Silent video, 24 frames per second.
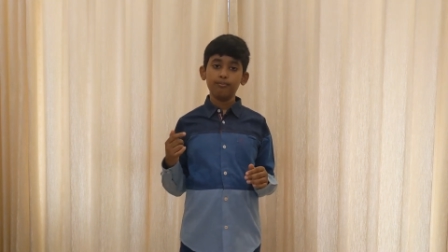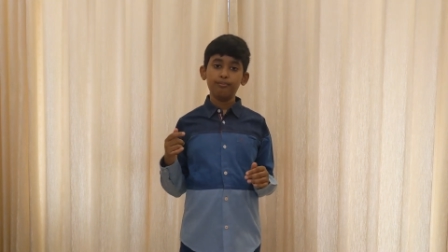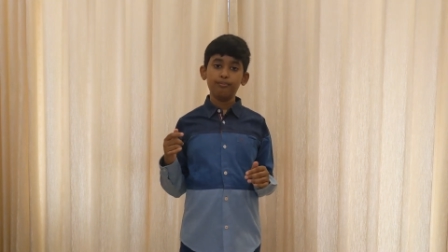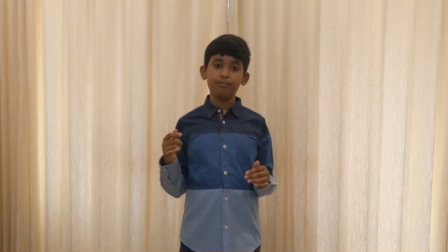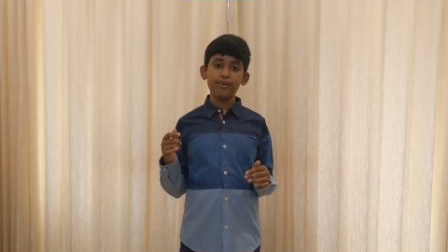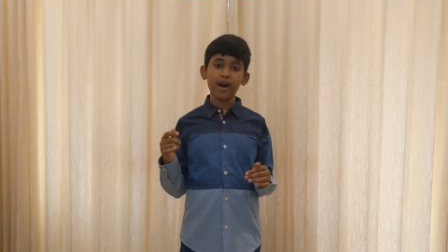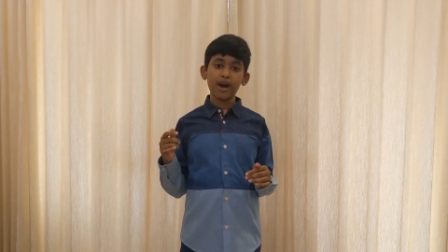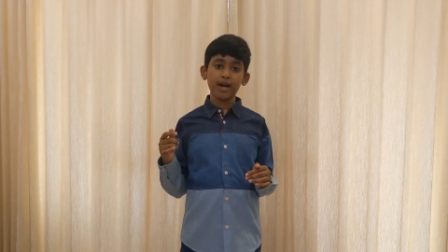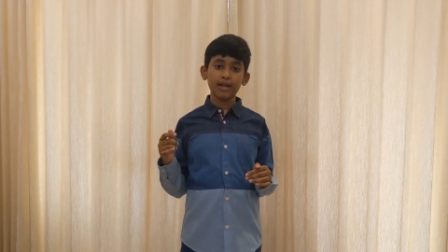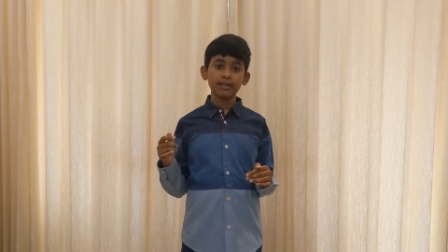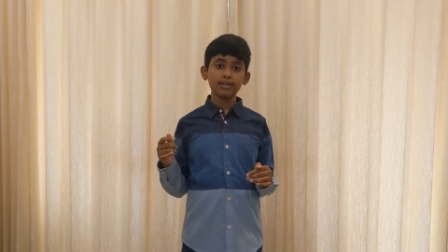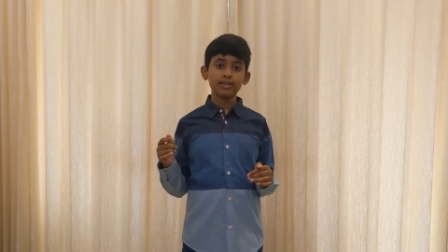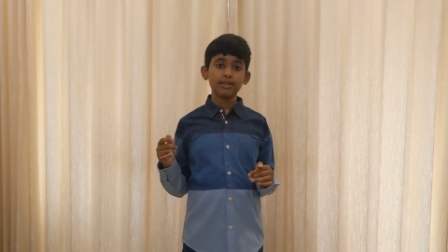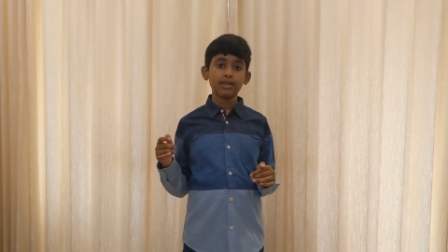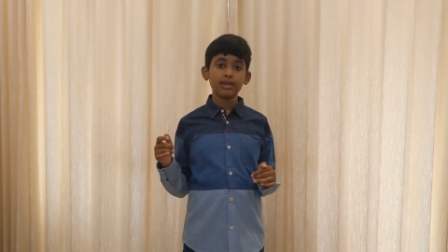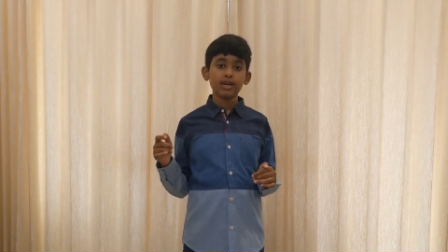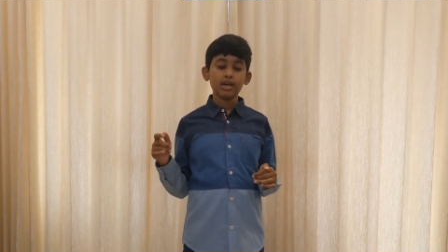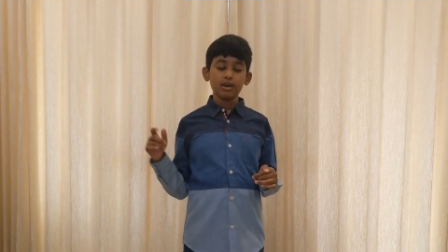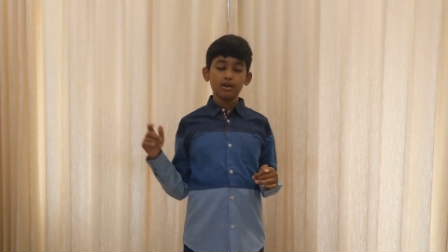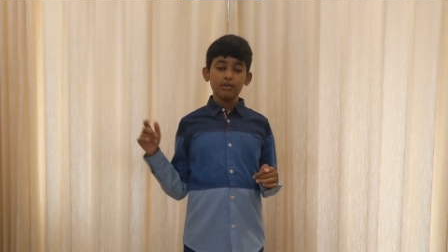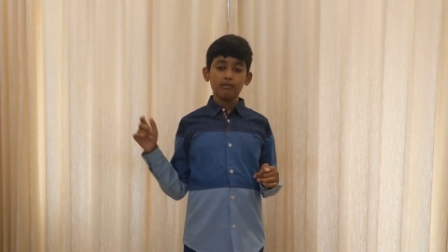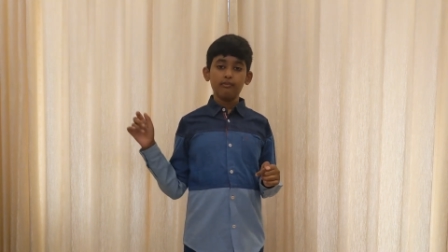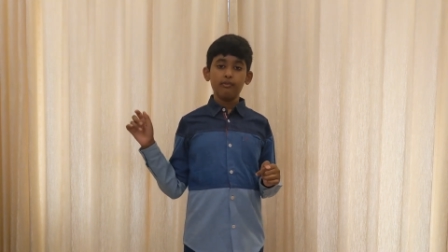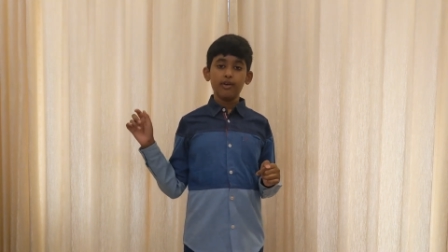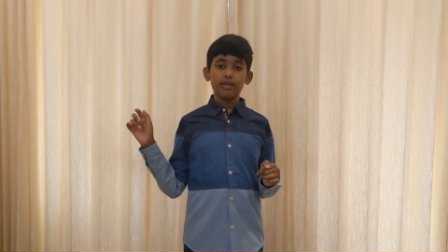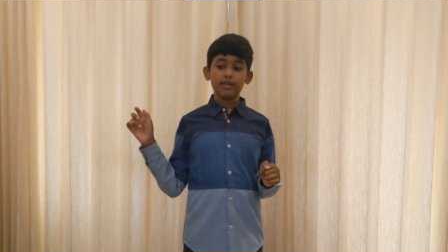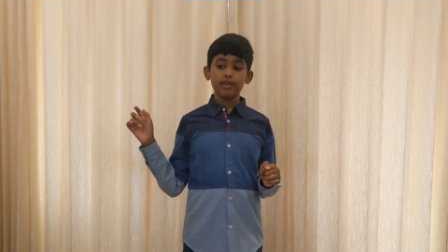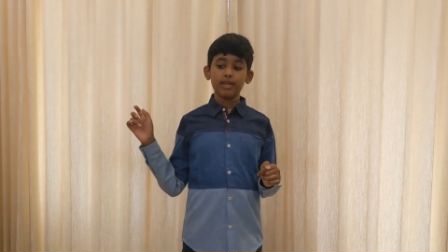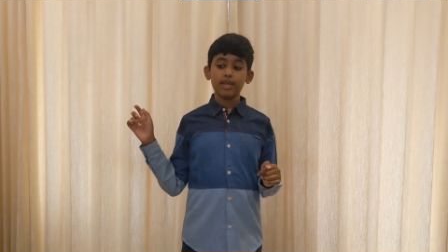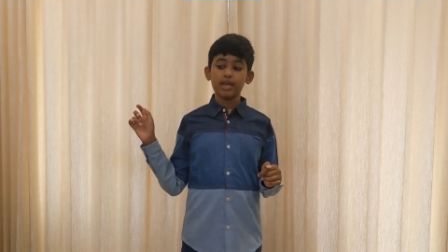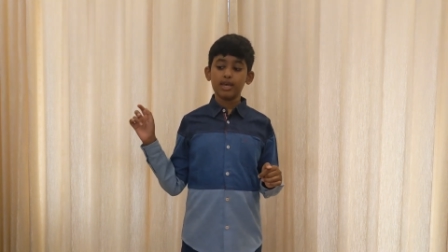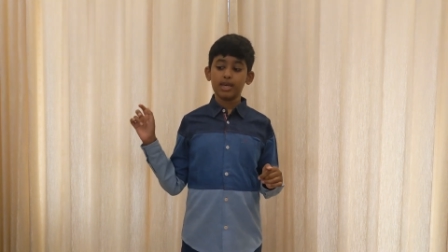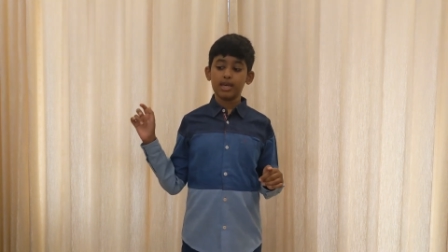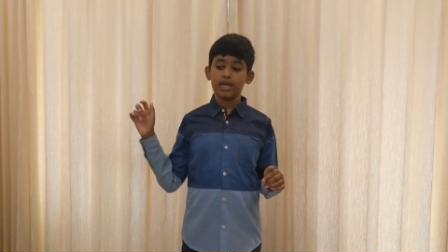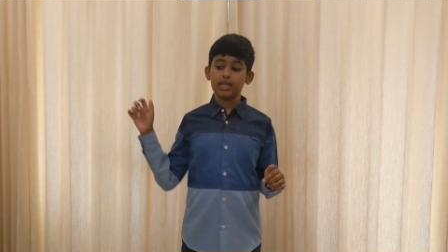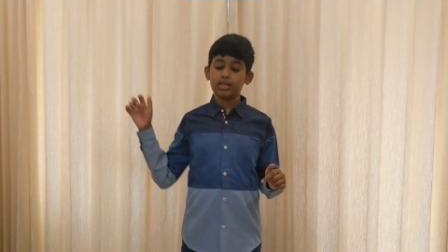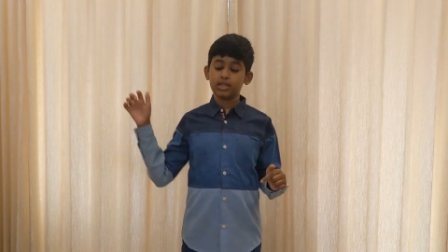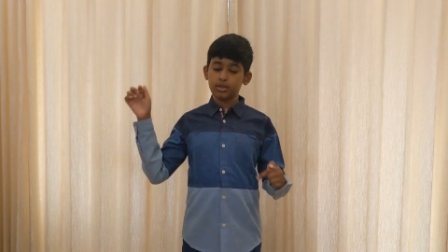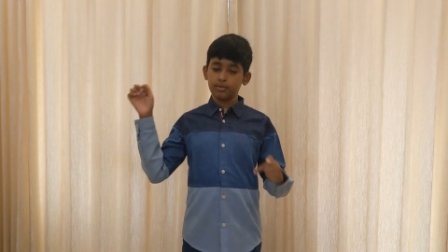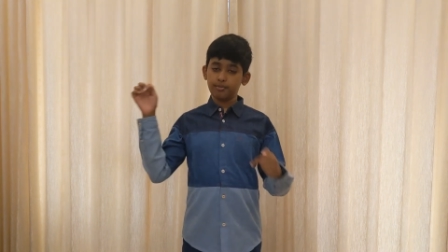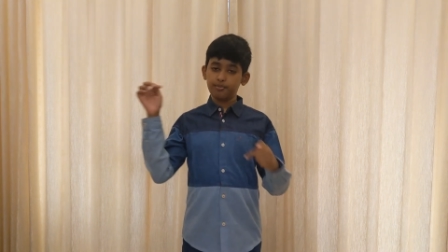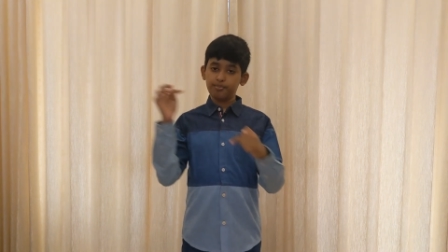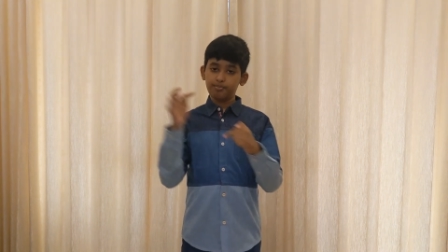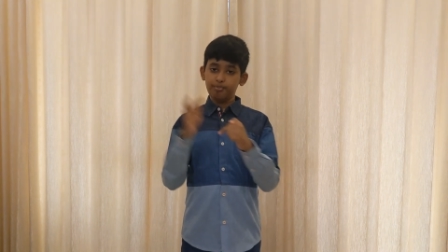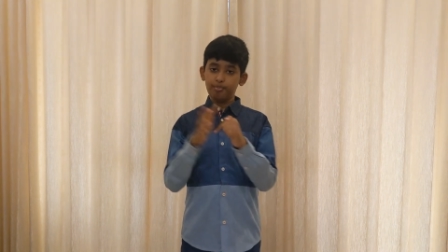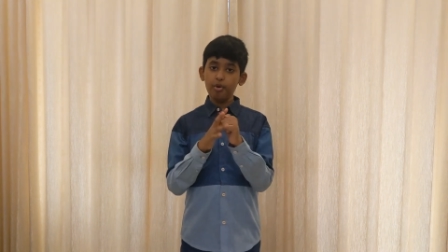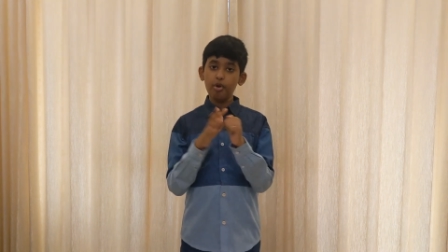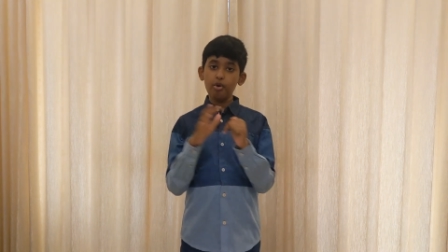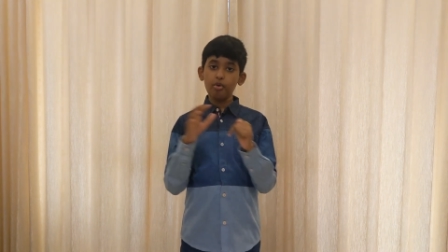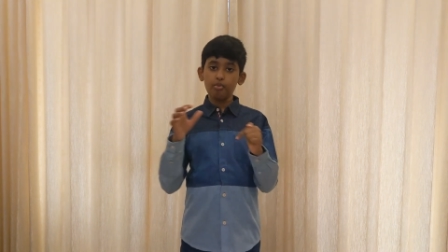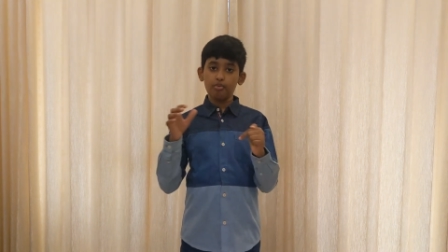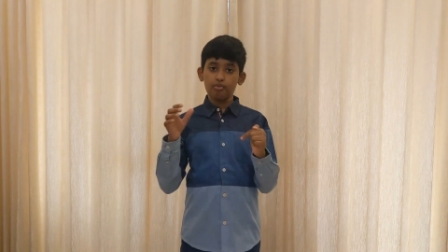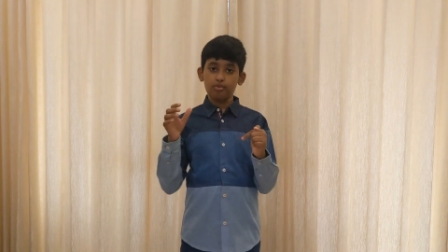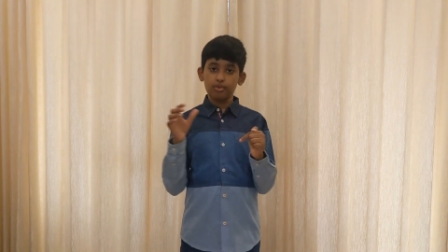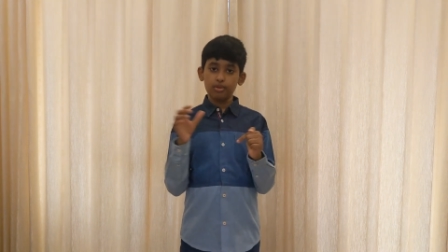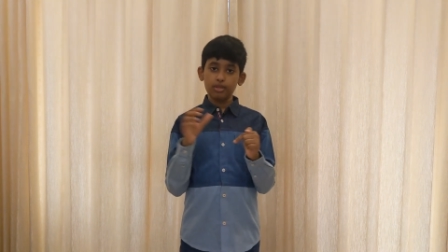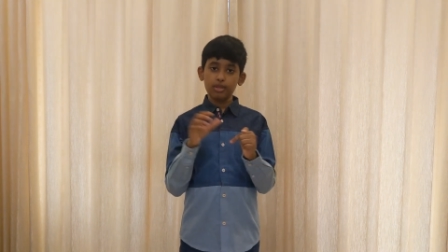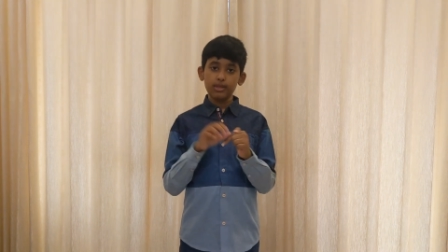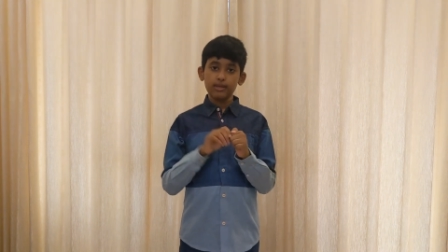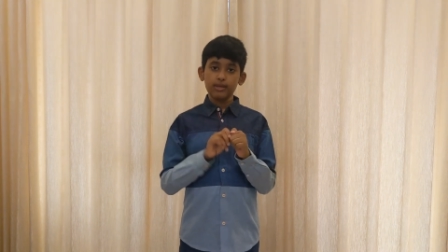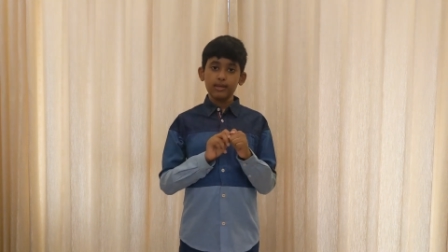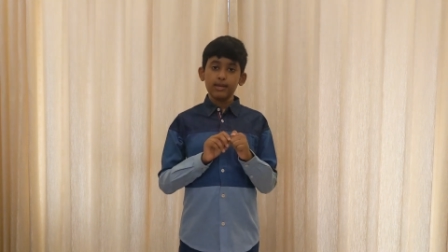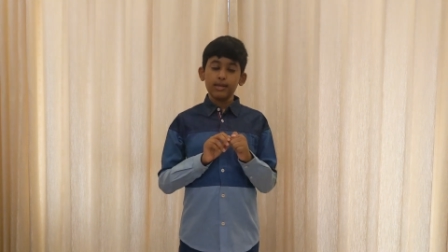But when they hit the bone,